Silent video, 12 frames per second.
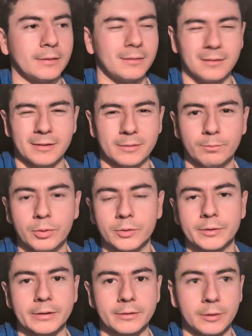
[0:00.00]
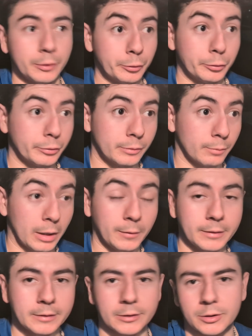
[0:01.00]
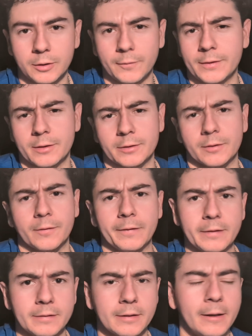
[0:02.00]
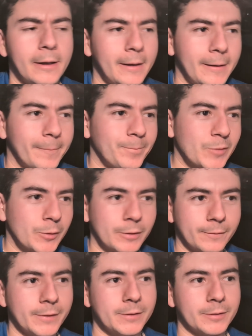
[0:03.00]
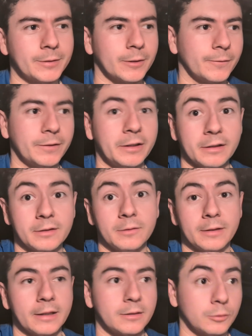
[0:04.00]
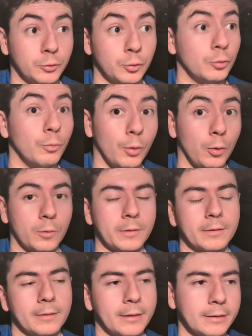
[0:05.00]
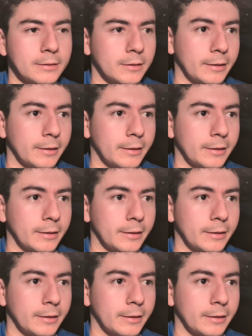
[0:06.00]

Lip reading: and all this bullshit, cookies and brownies. Because you convince yourself with these, you need to do that to bulk, right? Because I